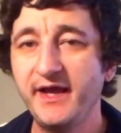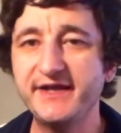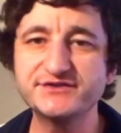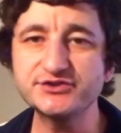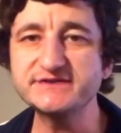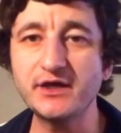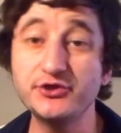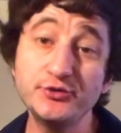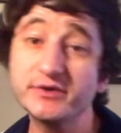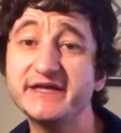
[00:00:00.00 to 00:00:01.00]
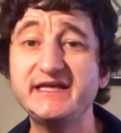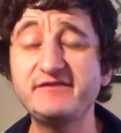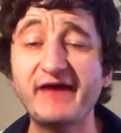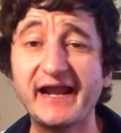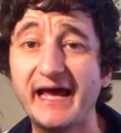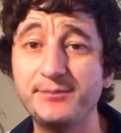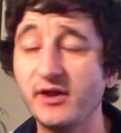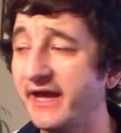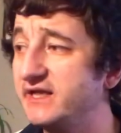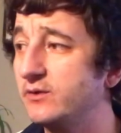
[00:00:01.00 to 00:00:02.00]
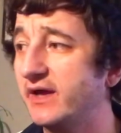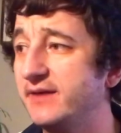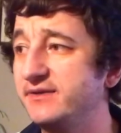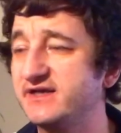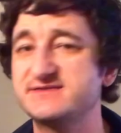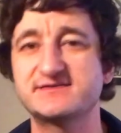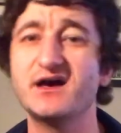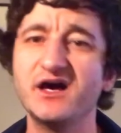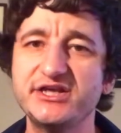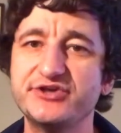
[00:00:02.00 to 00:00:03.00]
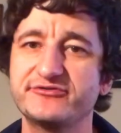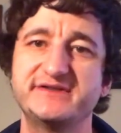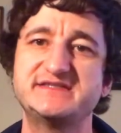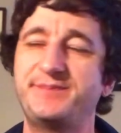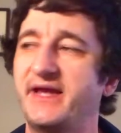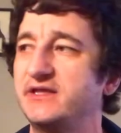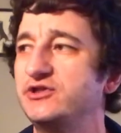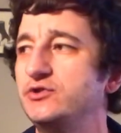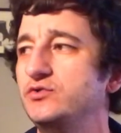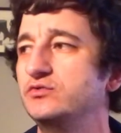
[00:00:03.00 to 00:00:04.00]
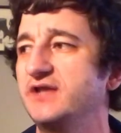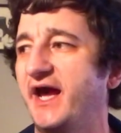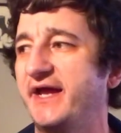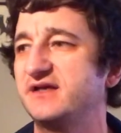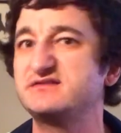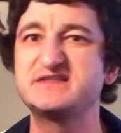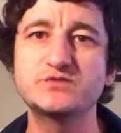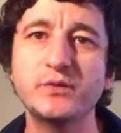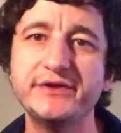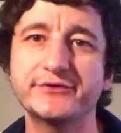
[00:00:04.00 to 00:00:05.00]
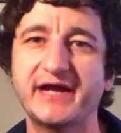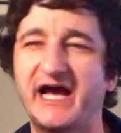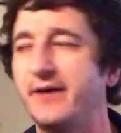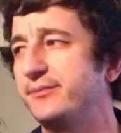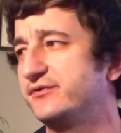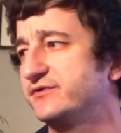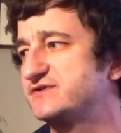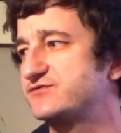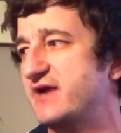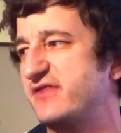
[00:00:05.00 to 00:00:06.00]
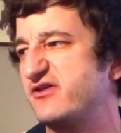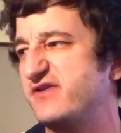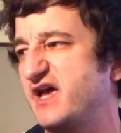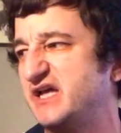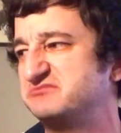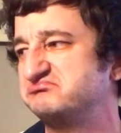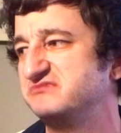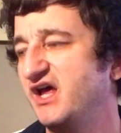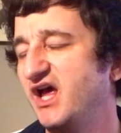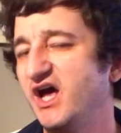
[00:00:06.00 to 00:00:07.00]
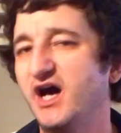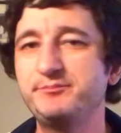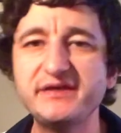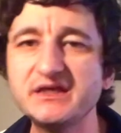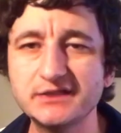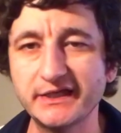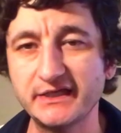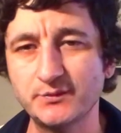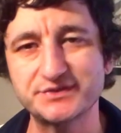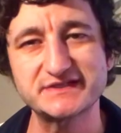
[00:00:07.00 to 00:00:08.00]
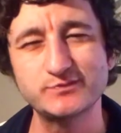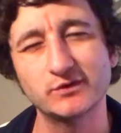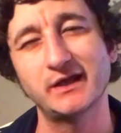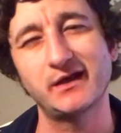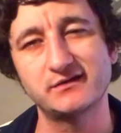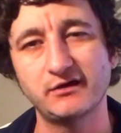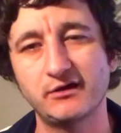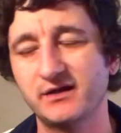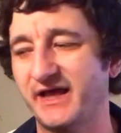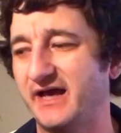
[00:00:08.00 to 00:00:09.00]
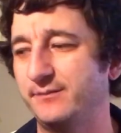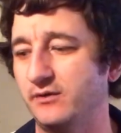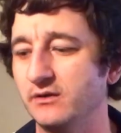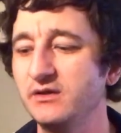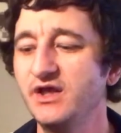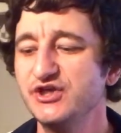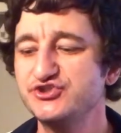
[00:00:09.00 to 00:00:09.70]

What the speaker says: And it turns out you were going to eat that apple anyway because it's a Honeycrisp and you like sweeter apples rather than a Pink Lady, which is more like a tart apple.